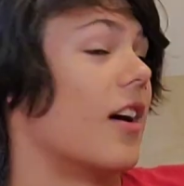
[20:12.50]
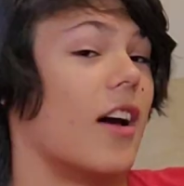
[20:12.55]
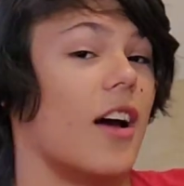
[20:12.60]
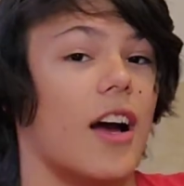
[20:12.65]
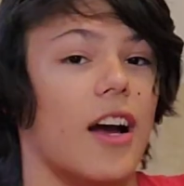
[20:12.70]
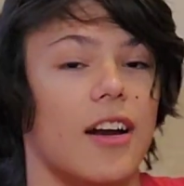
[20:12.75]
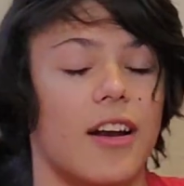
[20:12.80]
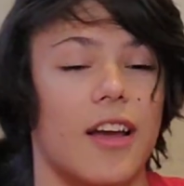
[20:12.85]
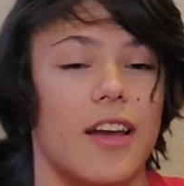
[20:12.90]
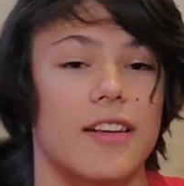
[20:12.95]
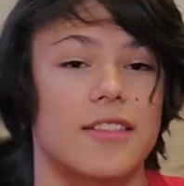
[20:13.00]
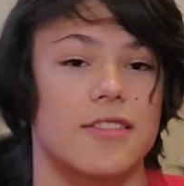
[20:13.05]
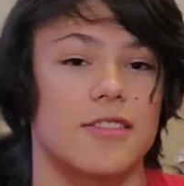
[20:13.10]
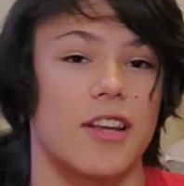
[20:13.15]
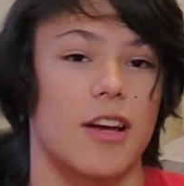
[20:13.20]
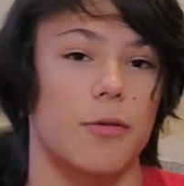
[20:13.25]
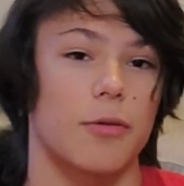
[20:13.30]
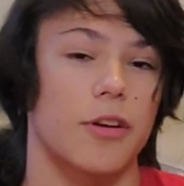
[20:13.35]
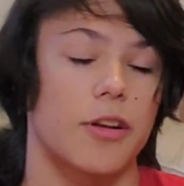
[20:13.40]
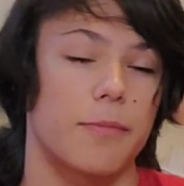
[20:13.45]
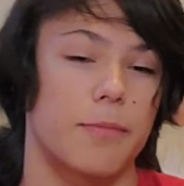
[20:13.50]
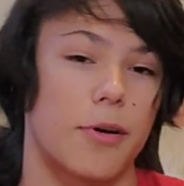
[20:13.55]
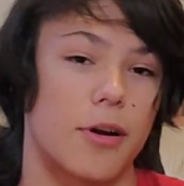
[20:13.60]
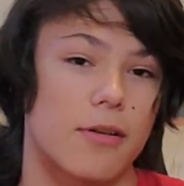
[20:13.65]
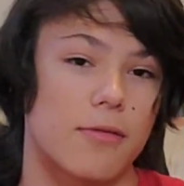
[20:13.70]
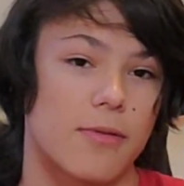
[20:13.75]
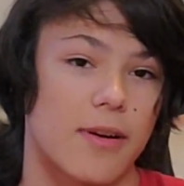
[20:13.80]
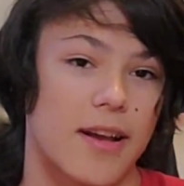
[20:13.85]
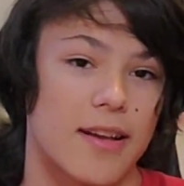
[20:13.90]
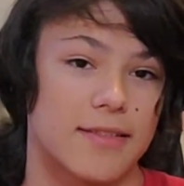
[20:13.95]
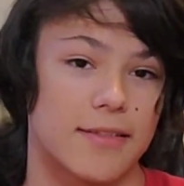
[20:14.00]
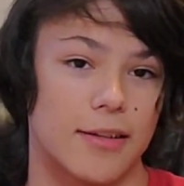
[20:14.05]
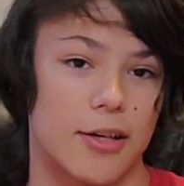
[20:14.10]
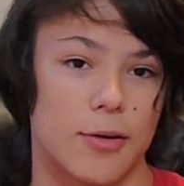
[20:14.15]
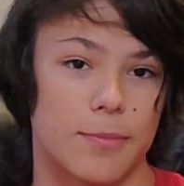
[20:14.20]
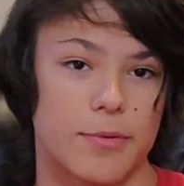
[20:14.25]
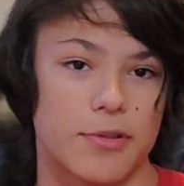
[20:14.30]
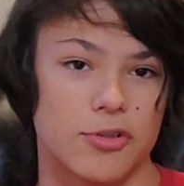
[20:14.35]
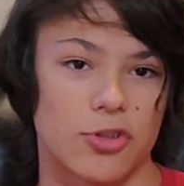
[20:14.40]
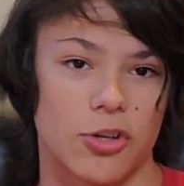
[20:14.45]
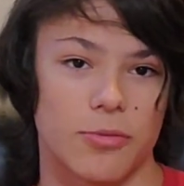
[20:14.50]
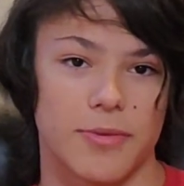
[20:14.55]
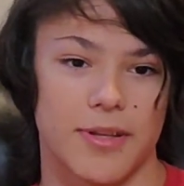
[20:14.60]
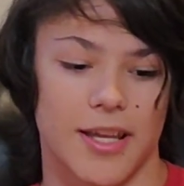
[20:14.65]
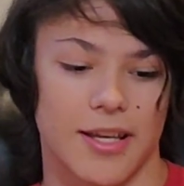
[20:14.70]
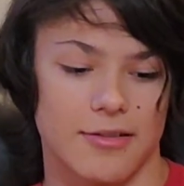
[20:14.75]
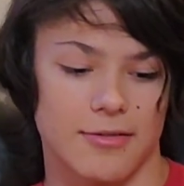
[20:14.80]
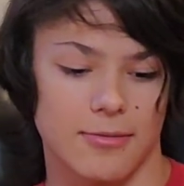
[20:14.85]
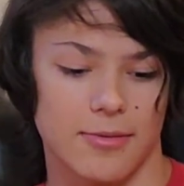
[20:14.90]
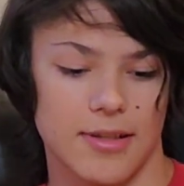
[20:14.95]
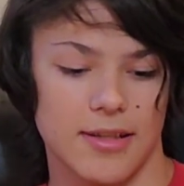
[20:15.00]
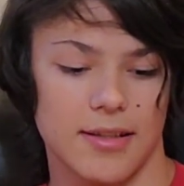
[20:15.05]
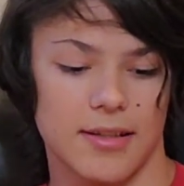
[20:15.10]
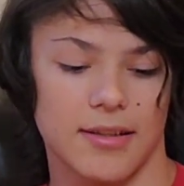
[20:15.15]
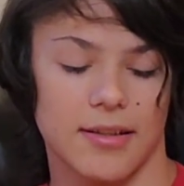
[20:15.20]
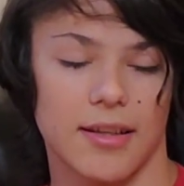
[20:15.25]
Alright, so now we're going to part ways. I hope you join me next week.